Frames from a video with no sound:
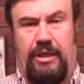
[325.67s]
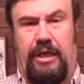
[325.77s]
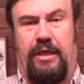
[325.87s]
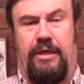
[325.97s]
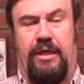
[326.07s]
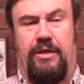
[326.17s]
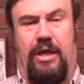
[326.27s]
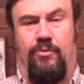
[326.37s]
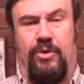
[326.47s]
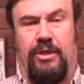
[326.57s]
I
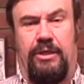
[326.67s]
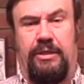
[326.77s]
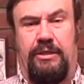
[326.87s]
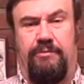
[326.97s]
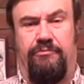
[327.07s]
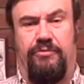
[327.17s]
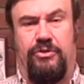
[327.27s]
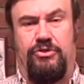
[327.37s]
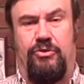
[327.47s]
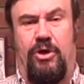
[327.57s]
really feel
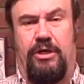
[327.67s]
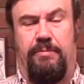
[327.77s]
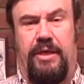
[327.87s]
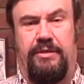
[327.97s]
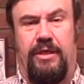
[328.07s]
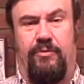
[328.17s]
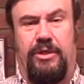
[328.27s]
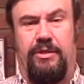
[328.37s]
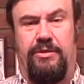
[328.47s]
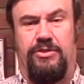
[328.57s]
strongly about that. We
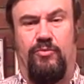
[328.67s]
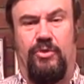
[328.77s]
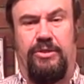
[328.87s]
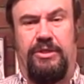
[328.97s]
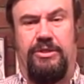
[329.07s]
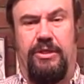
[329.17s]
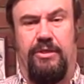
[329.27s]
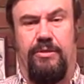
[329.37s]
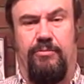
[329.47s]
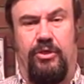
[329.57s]
get into some real detail
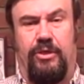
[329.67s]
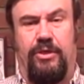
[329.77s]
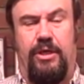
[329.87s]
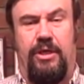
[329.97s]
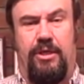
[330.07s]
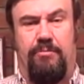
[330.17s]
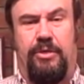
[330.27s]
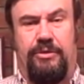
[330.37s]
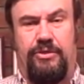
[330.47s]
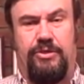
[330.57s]
in the book,
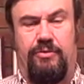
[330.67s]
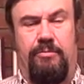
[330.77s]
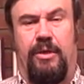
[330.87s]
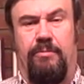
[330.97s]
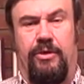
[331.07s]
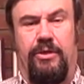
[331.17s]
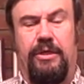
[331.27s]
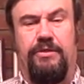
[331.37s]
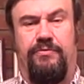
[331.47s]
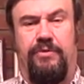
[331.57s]
but just remember,
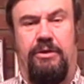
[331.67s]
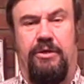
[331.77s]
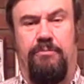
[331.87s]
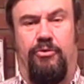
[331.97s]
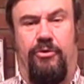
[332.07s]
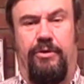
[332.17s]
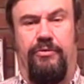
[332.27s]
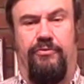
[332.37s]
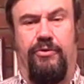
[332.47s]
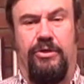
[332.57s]
it's very
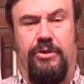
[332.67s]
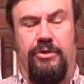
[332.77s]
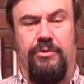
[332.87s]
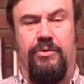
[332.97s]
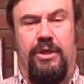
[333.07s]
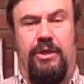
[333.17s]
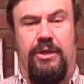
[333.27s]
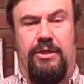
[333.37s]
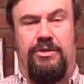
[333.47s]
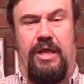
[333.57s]
important for you
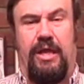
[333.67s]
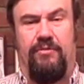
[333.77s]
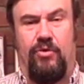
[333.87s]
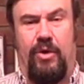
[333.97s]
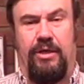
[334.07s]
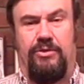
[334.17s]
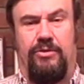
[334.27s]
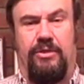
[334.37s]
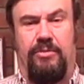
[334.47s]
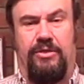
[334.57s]
to have
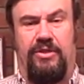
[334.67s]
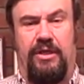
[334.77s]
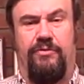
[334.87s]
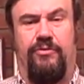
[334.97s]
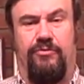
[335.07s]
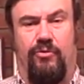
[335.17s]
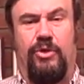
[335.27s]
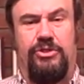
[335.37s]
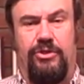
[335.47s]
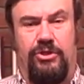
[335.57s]
gratitude and be thankful for
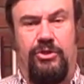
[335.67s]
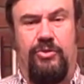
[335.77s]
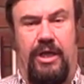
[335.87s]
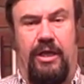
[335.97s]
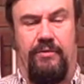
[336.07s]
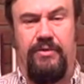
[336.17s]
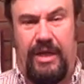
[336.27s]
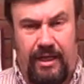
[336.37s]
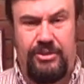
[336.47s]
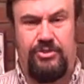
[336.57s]
what you do have.
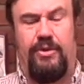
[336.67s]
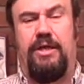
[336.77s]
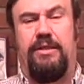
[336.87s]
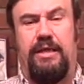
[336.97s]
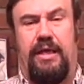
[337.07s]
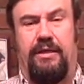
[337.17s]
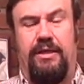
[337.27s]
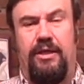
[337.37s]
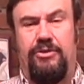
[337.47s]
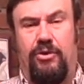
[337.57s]
Concentrate on that.
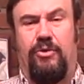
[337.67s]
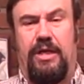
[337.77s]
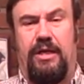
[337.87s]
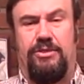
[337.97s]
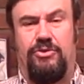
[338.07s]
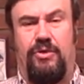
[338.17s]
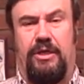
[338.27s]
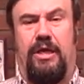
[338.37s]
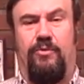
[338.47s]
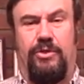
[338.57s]
Don't
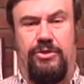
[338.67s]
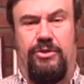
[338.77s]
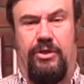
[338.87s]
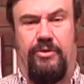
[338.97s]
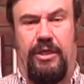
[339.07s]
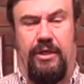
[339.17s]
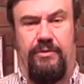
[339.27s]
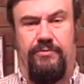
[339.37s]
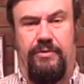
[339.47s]
concentrate on what you don't have.